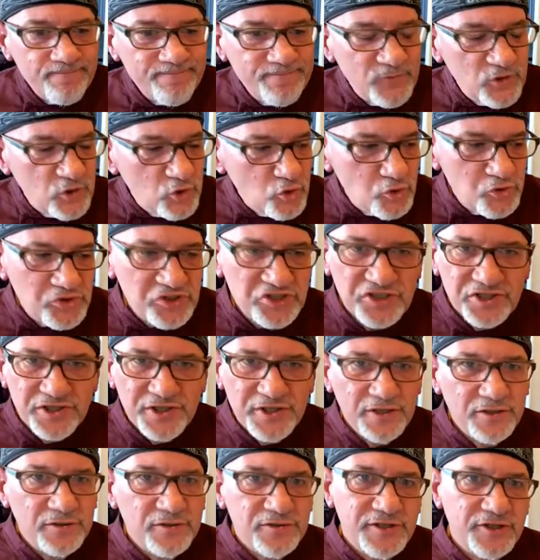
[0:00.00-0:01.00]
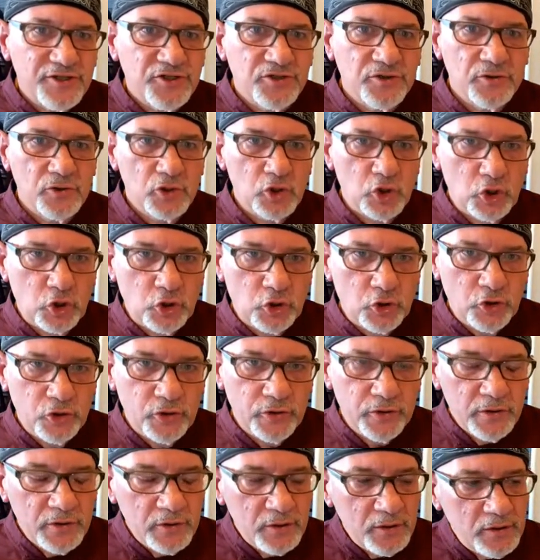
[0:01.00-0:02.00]
new skills that you learn,
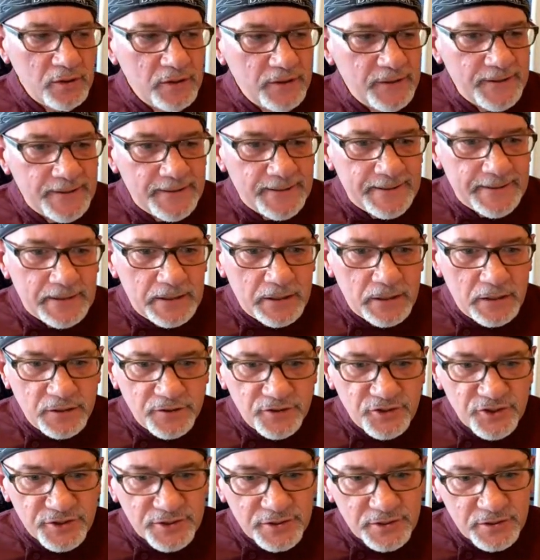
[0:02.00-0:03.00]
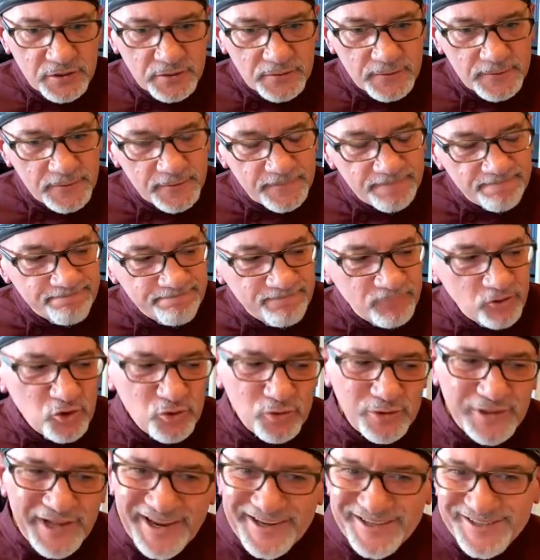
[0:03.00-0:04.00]
just
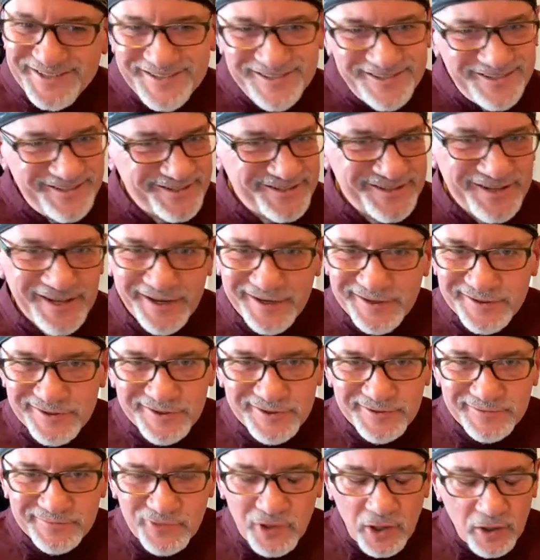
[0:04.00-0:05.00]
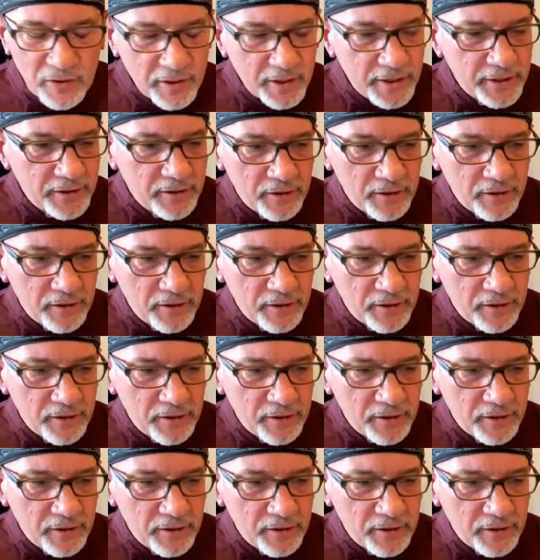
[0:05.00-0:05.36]
new likes and dislikes. All right.